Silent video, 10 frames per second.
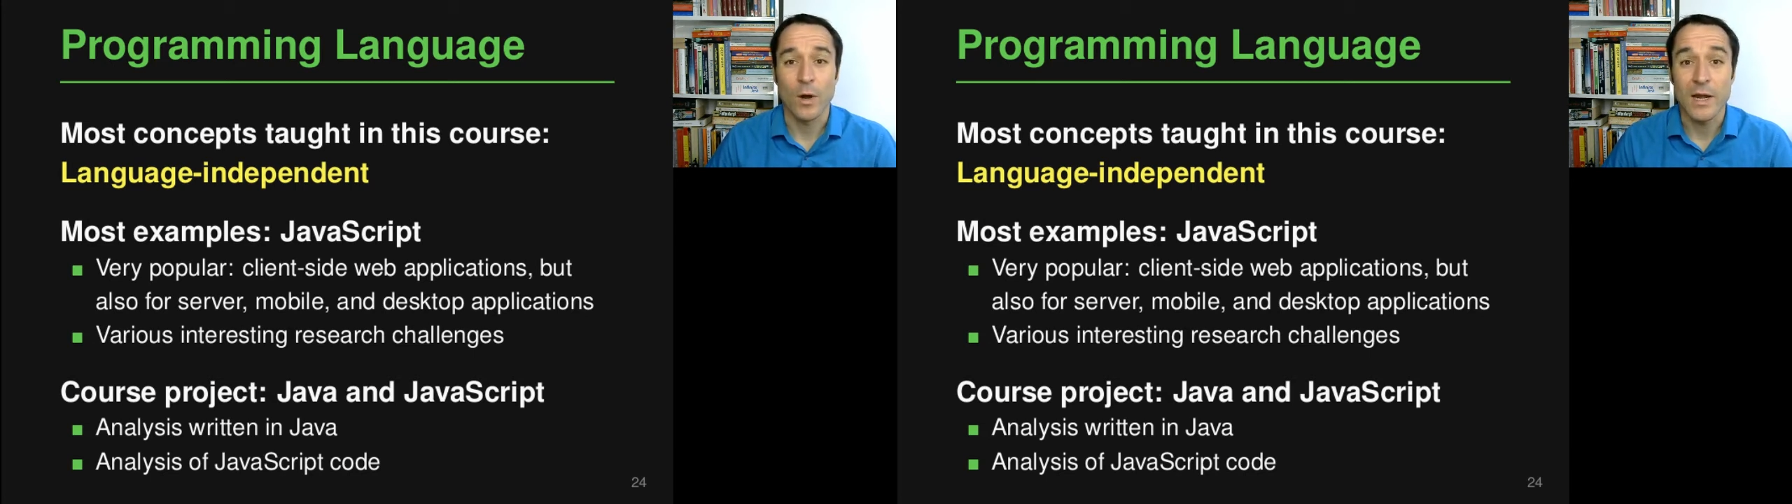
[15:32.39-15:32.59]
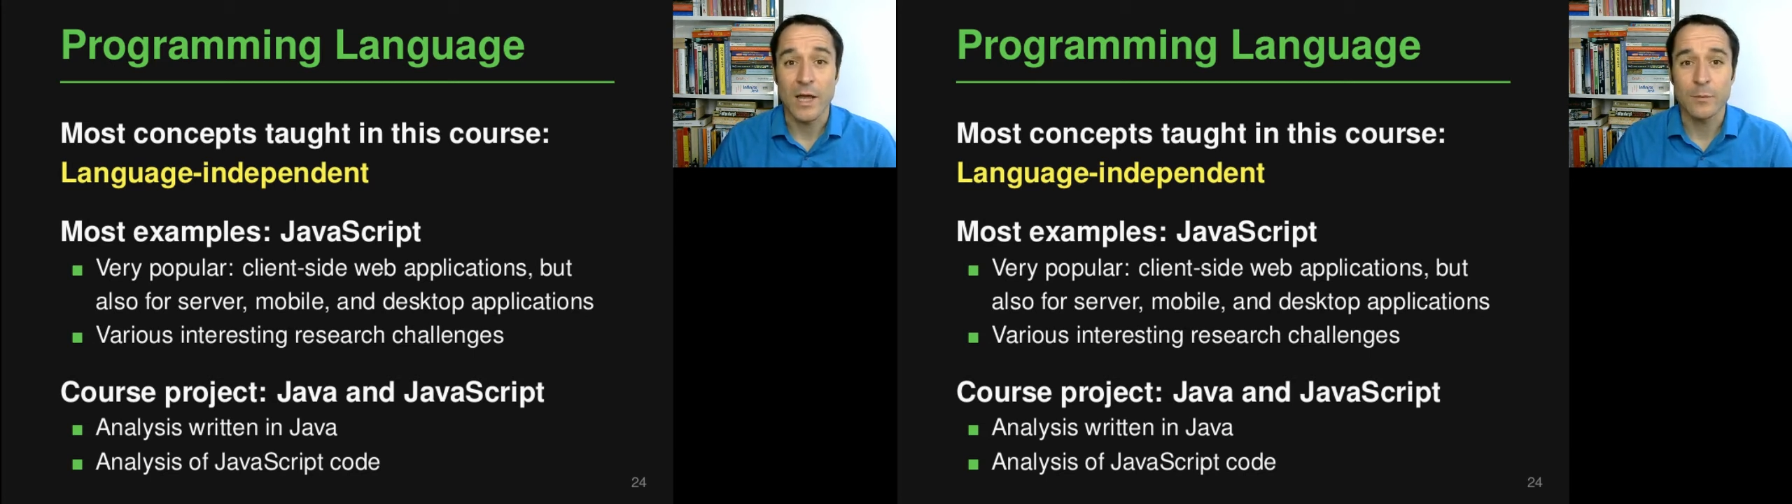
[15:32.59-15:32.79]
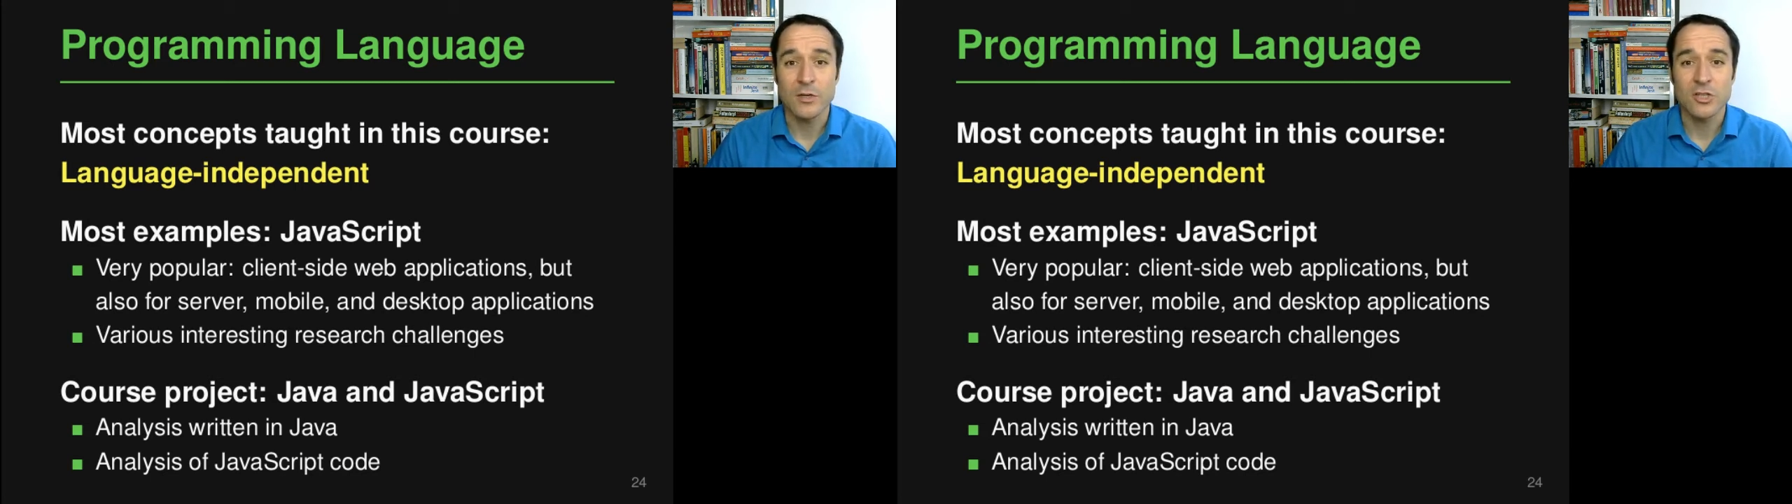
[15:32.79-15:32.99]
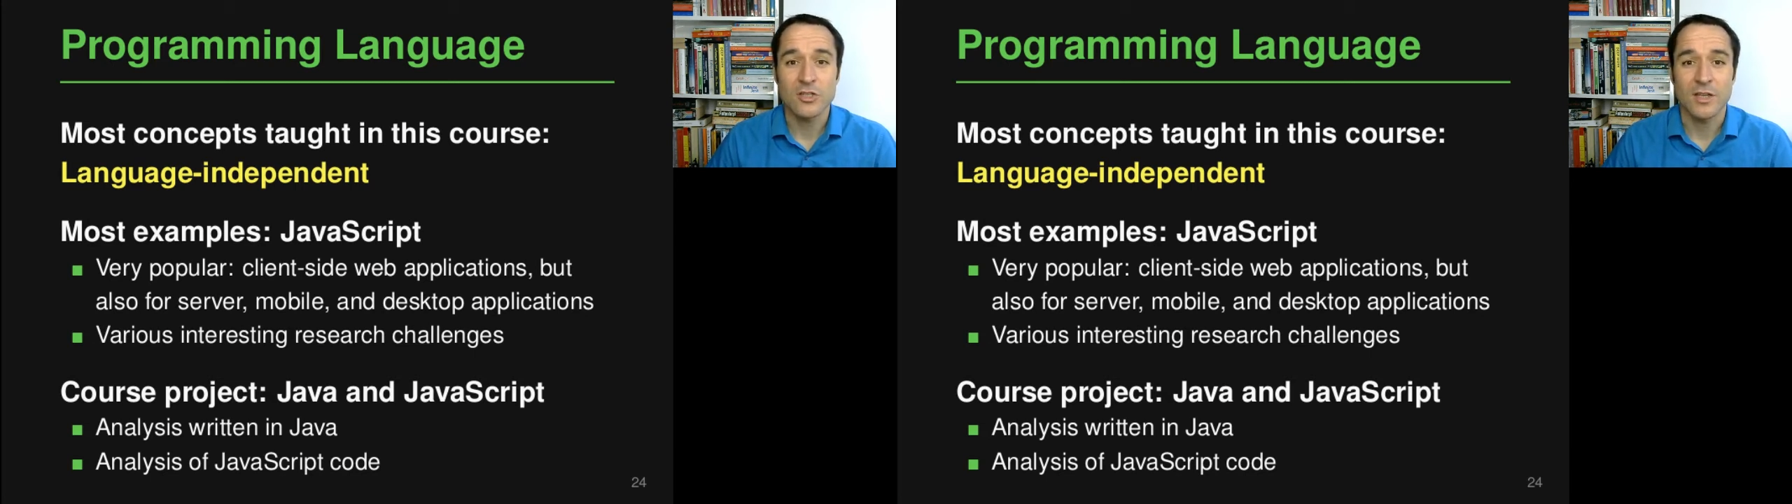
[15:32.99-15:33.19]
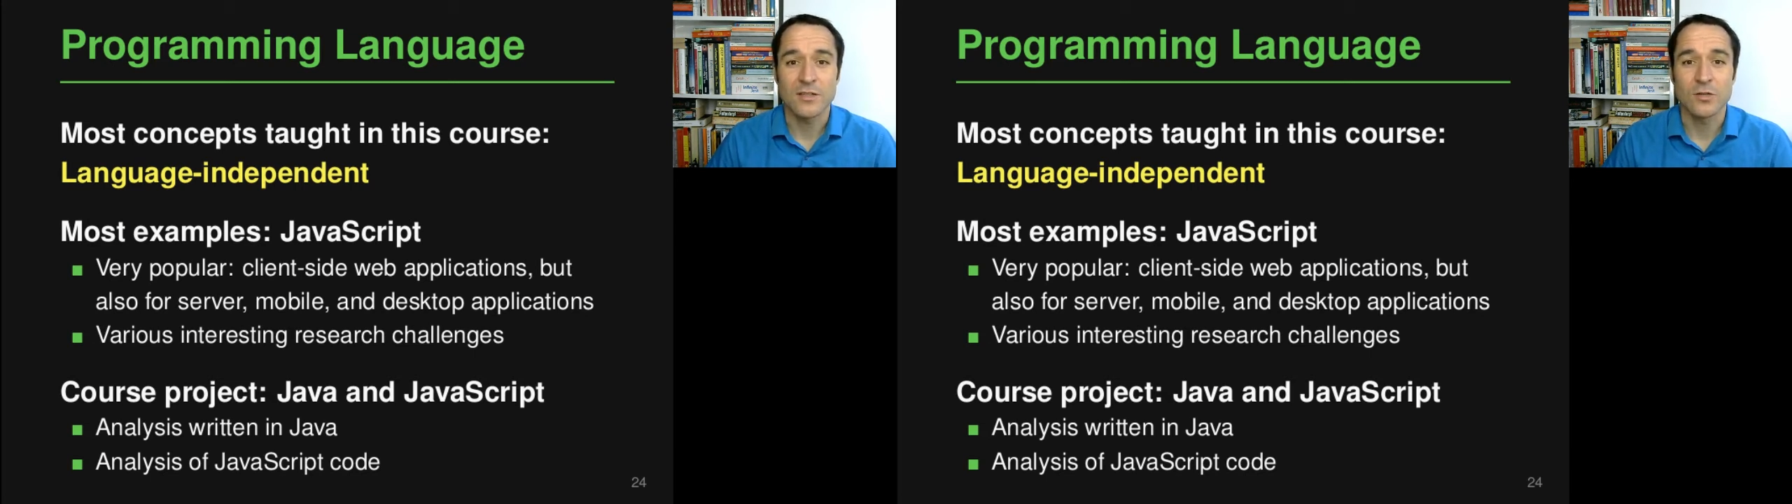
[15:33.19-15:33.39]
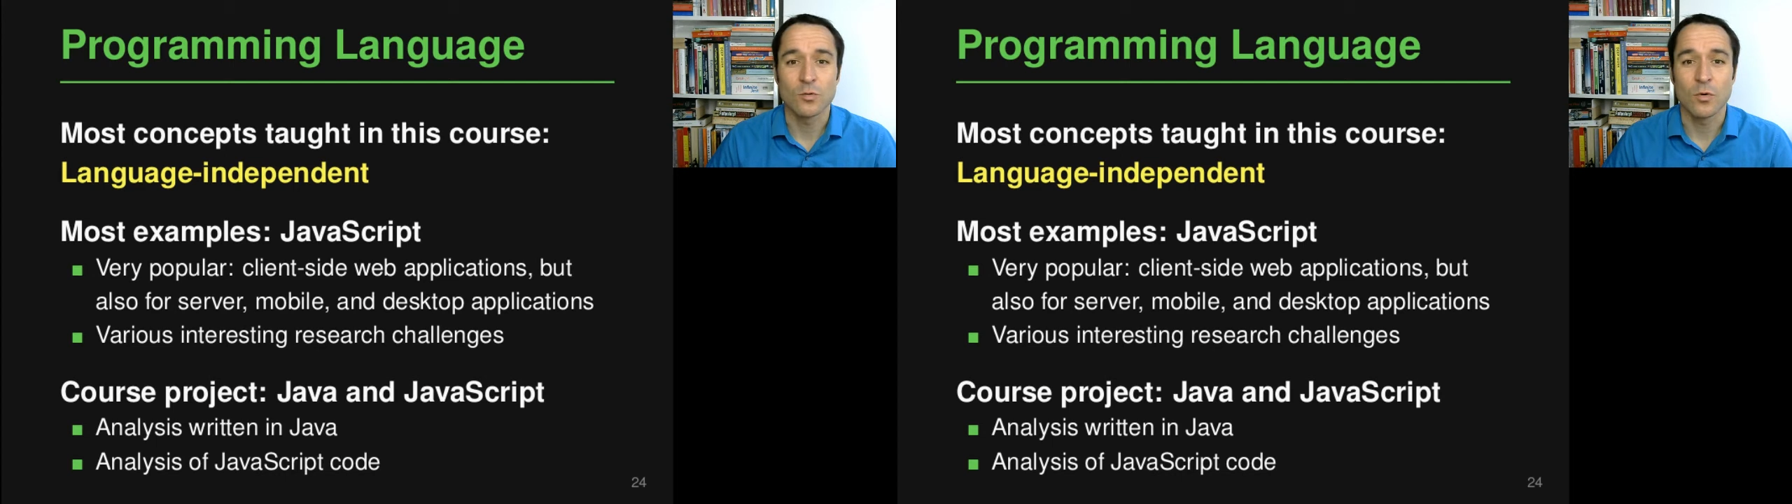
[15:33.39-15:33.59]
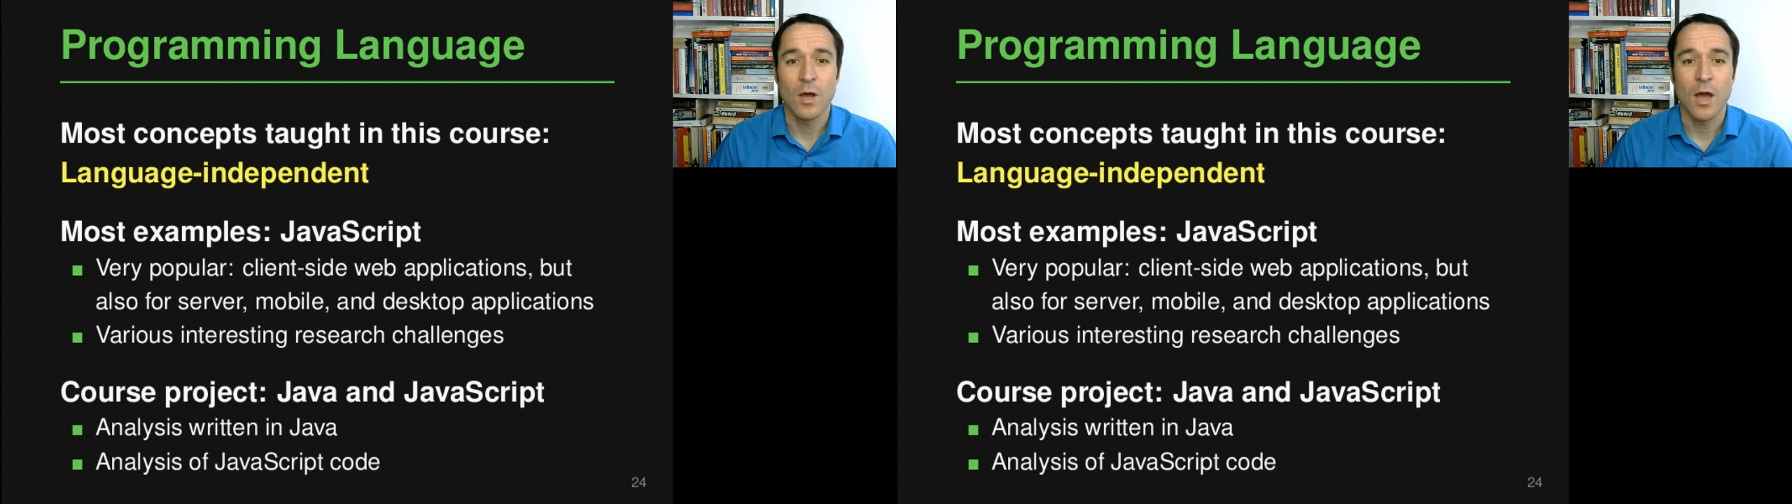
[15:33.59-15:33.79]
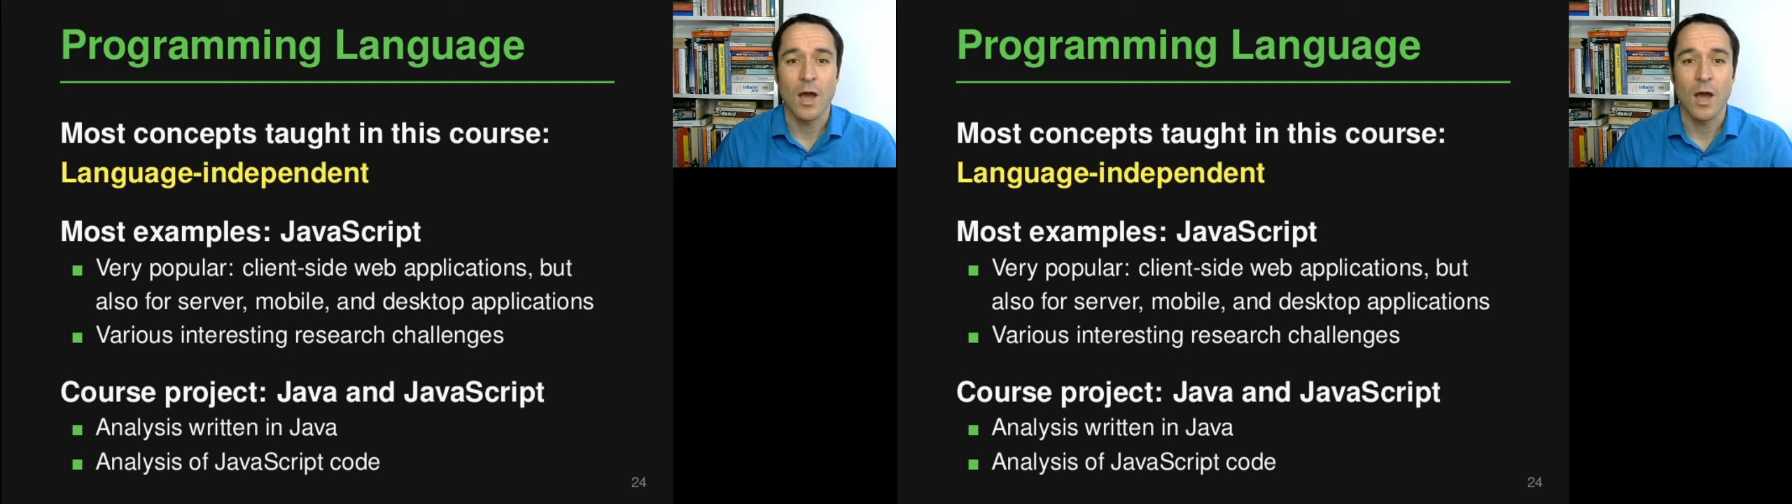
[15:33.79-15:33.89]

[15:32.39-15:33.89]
language that you um,